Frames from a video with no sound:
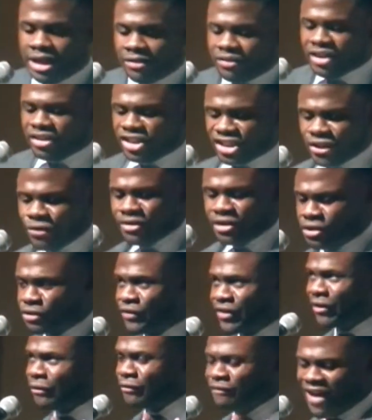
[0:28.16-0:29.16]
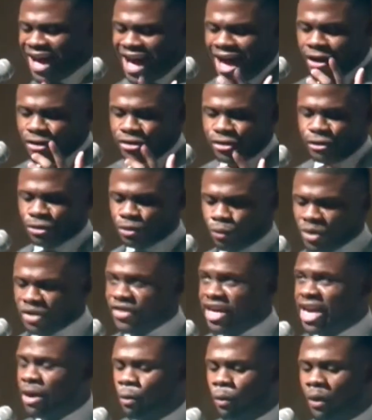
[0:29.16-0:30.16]
The students feel valued
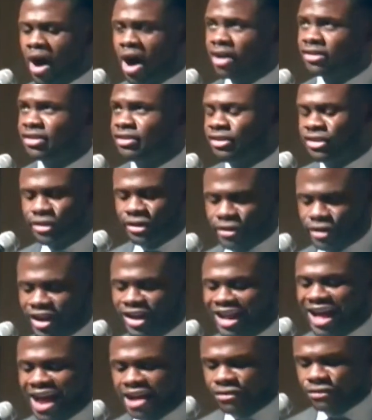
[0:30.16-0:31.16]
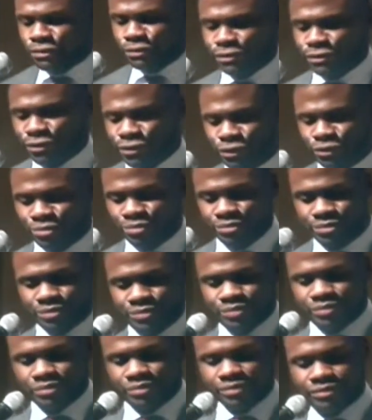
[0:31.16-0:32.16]
when they walked into your classroom.
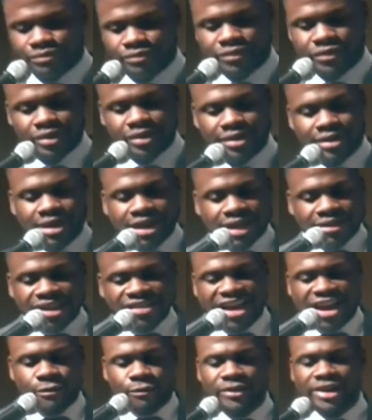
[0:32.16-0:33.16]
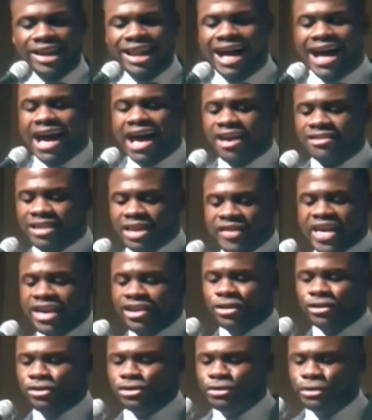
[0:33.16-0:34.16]
Did they realize that they
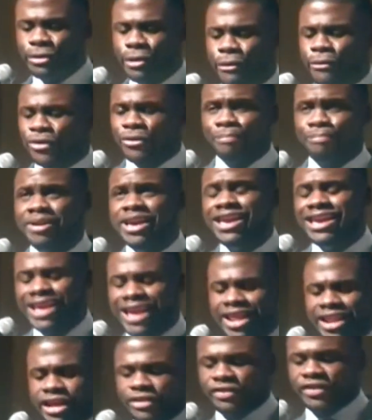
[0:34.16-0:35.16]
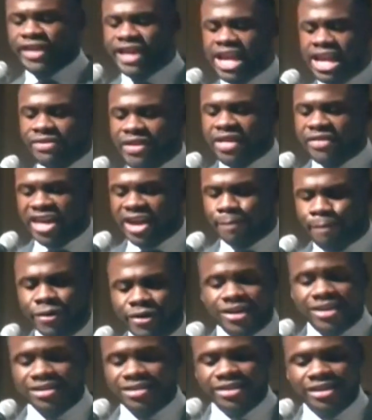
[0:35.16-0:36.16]
could do or be anything that they
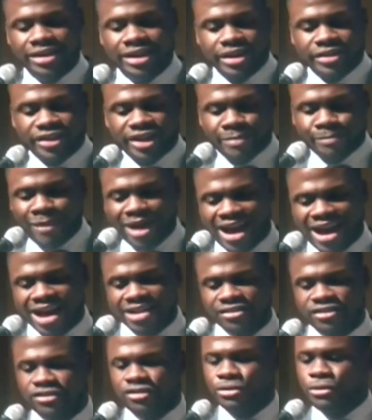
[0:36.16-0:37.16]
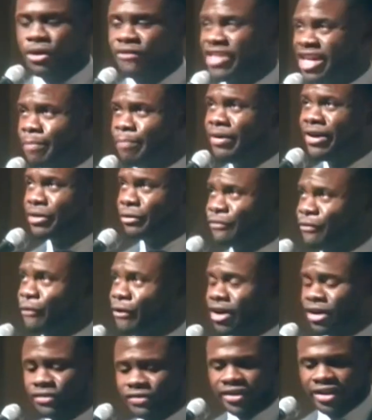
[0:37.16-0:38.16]
put their minds to, they put
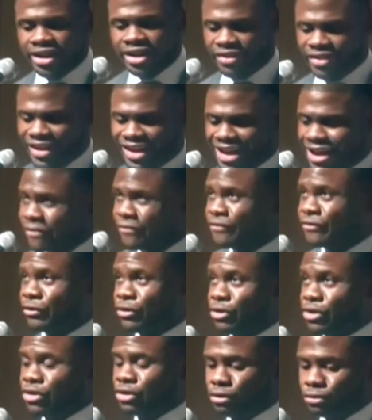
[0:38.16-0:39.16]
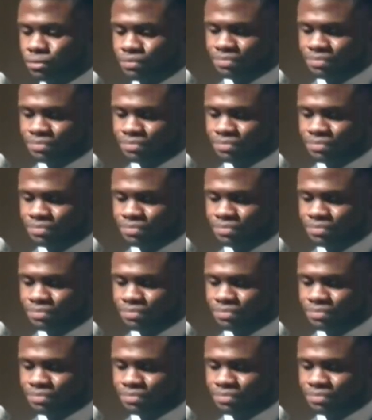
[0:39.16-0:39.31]
forth the effort?